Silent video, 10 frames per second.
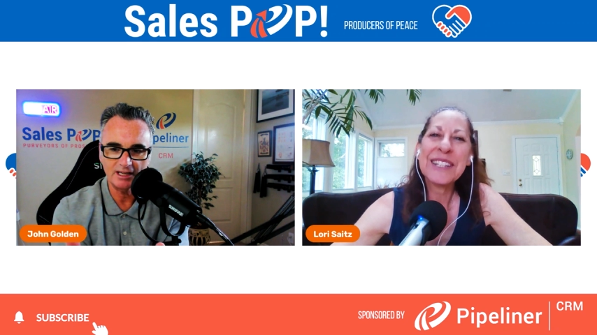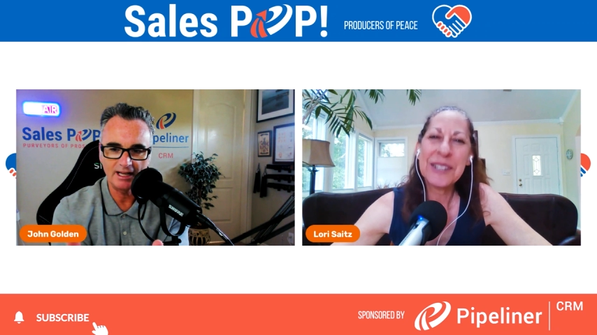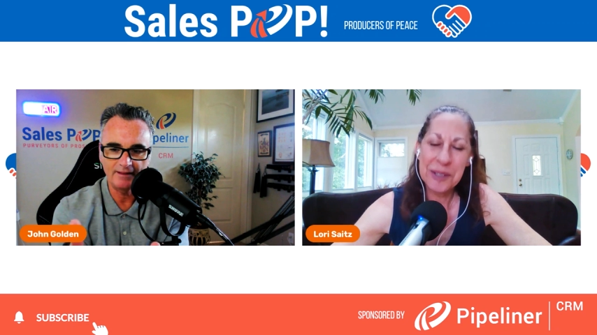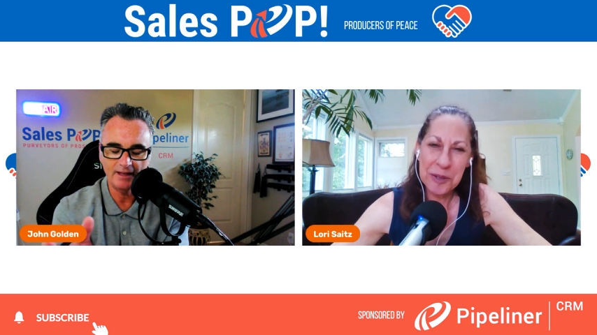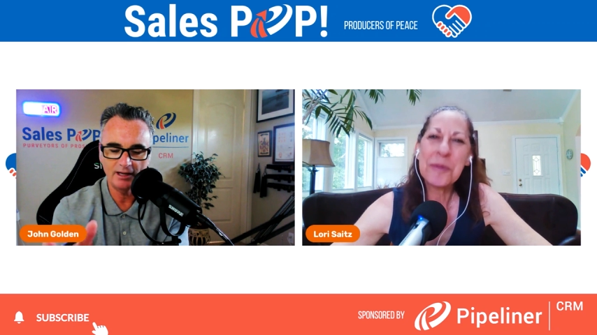
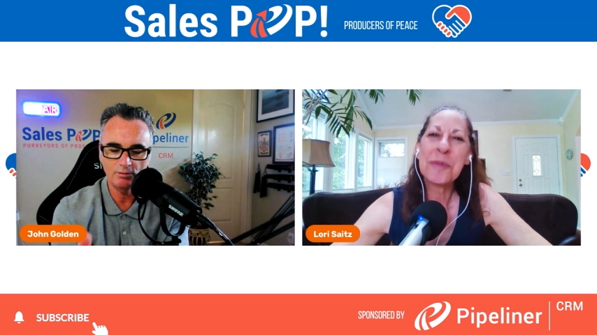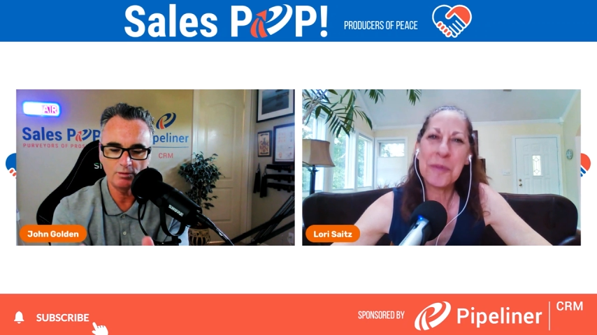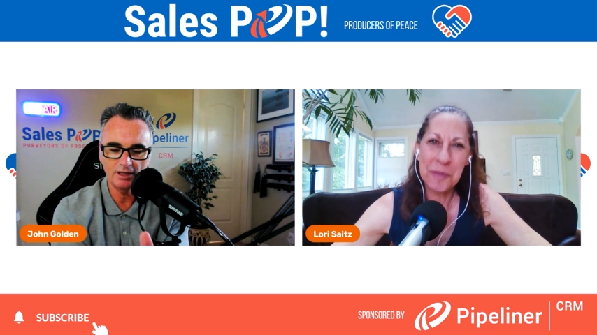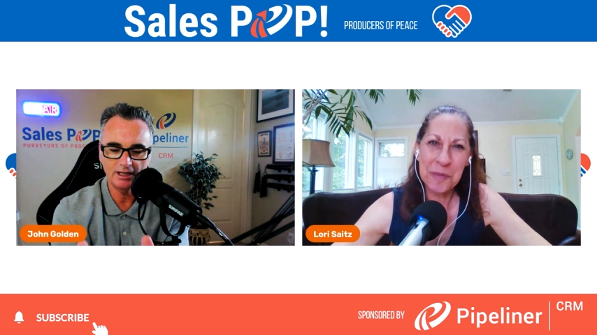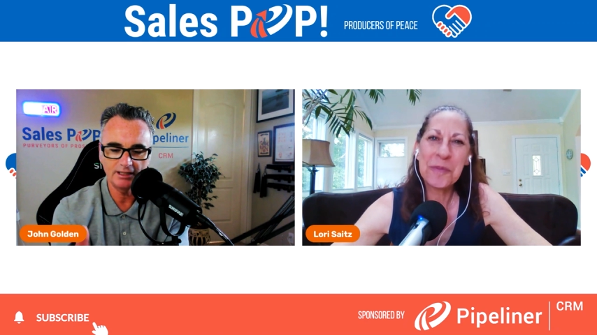Speaker 1: and then
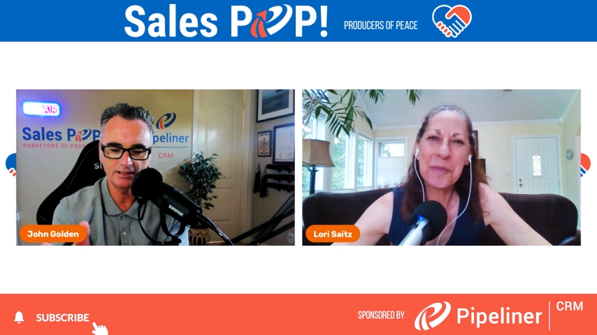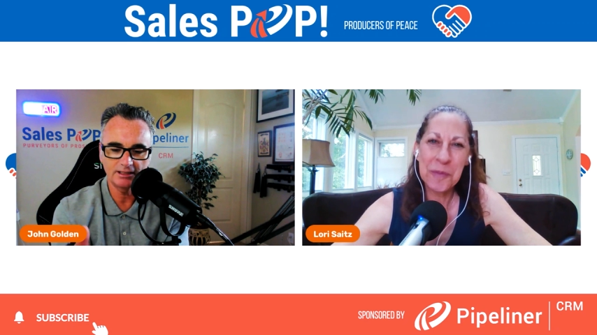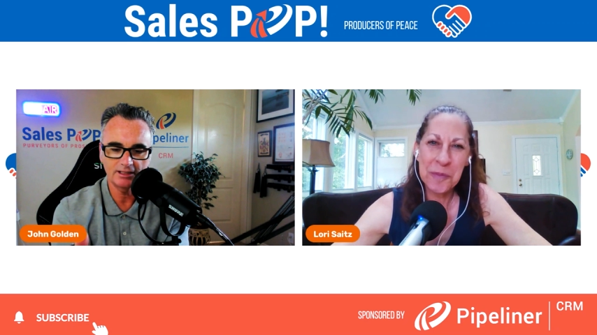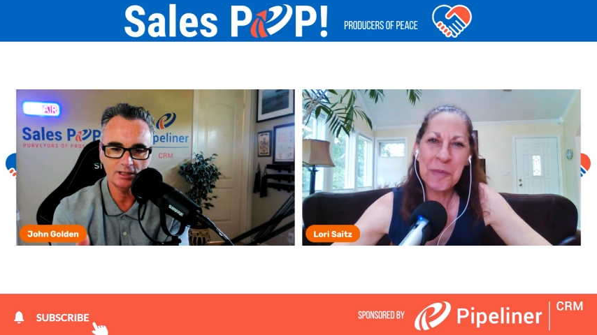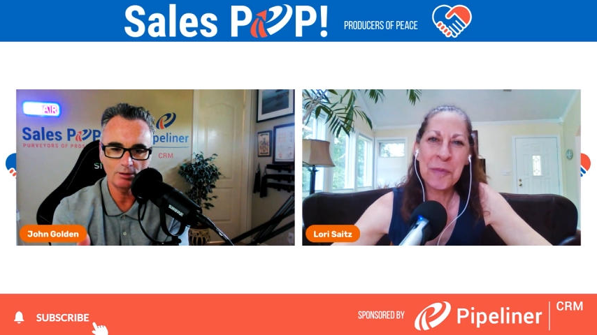we get into
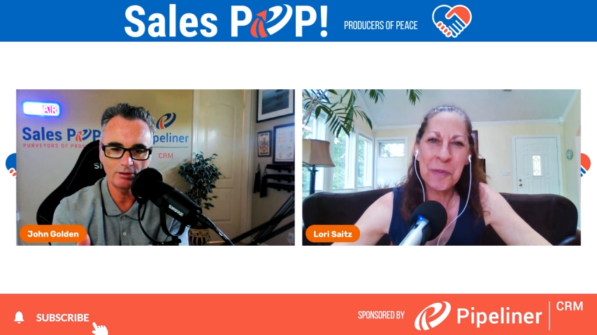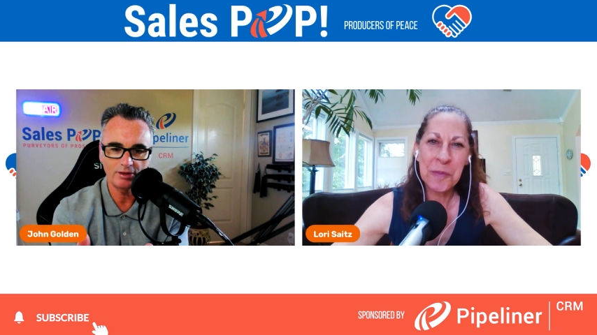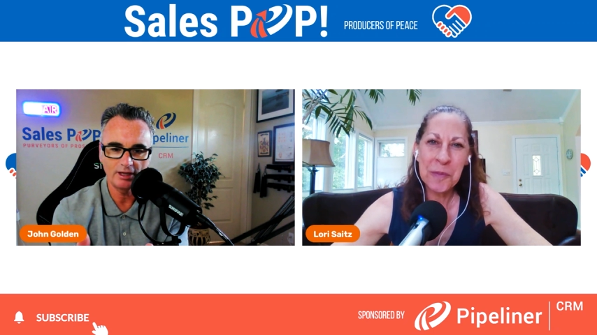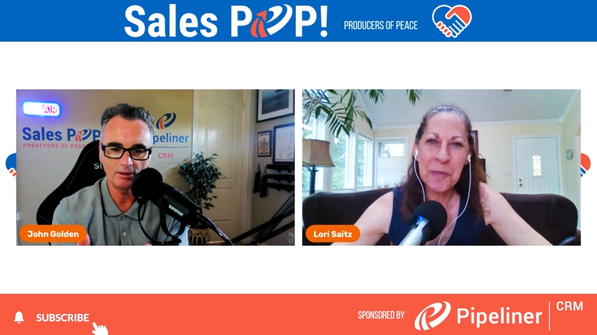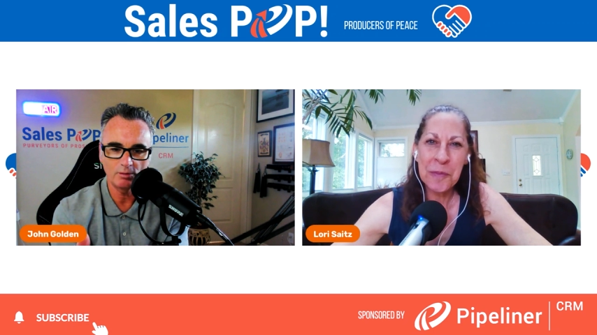this whole
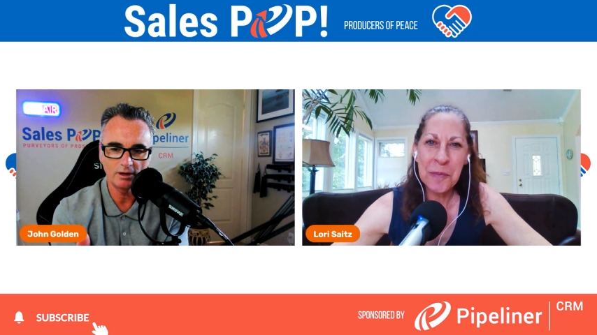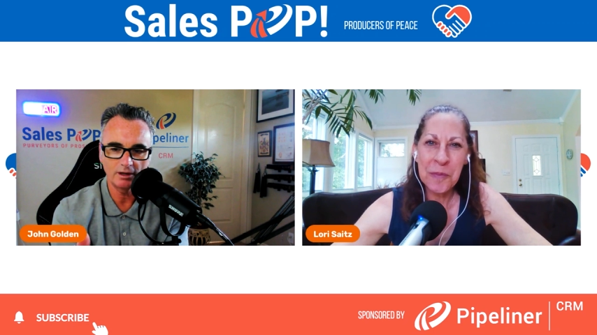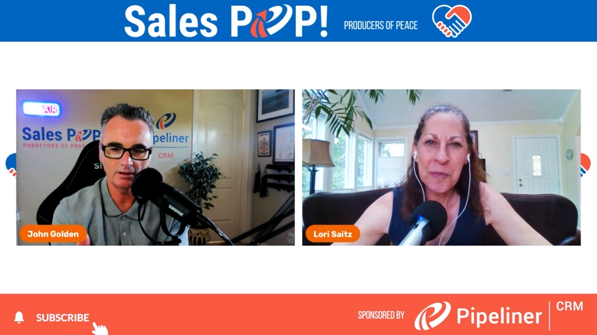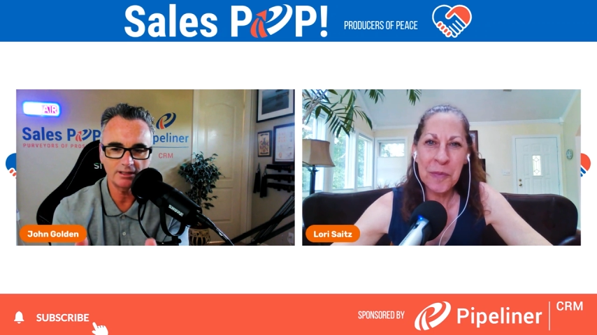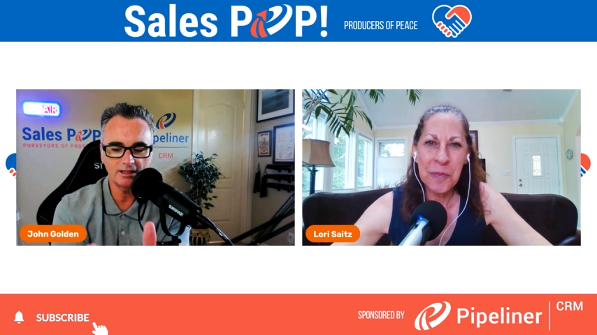thing
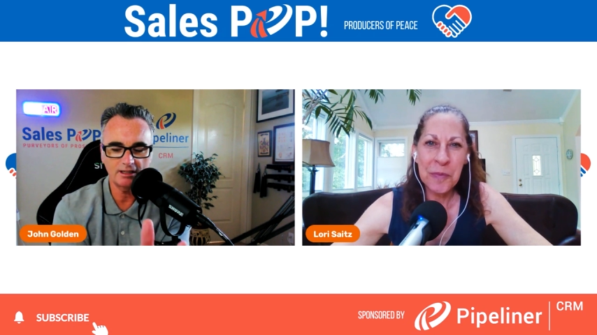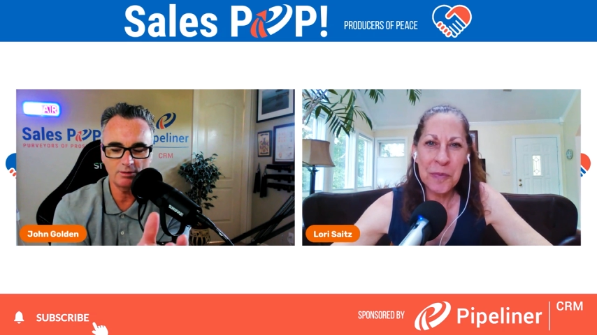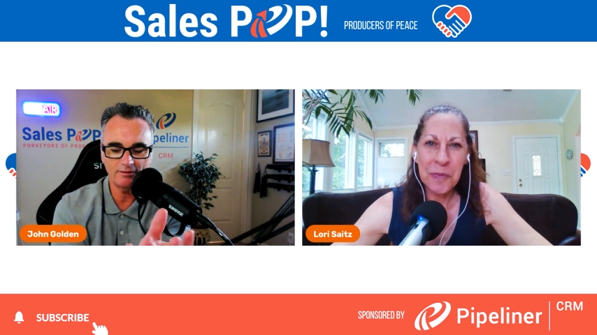where it's like, well,